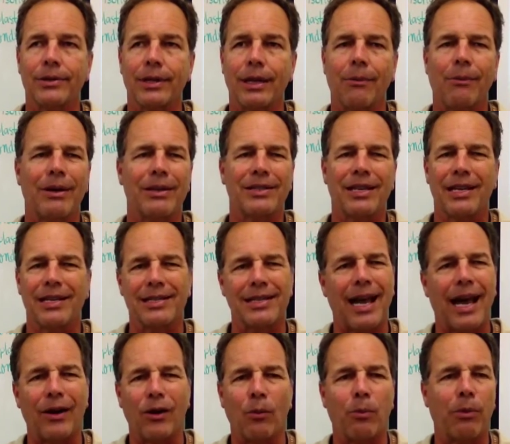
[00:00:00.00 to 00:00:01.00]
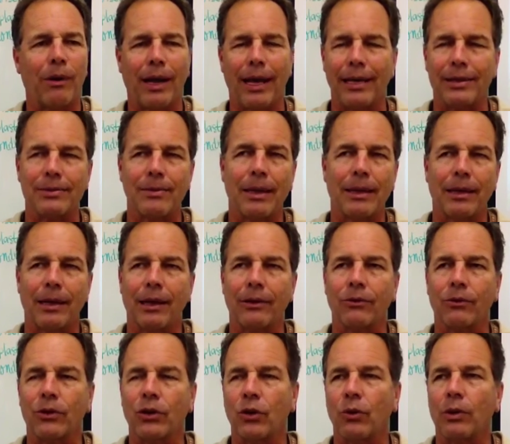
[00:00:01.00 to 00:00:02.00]
and I want to say cytoplasm, I think that's
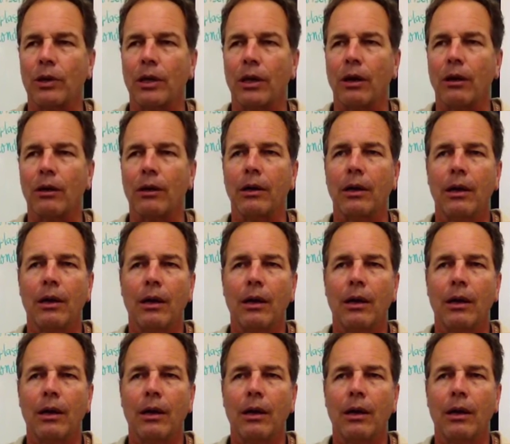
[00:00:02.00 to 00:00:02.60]
what you would call it.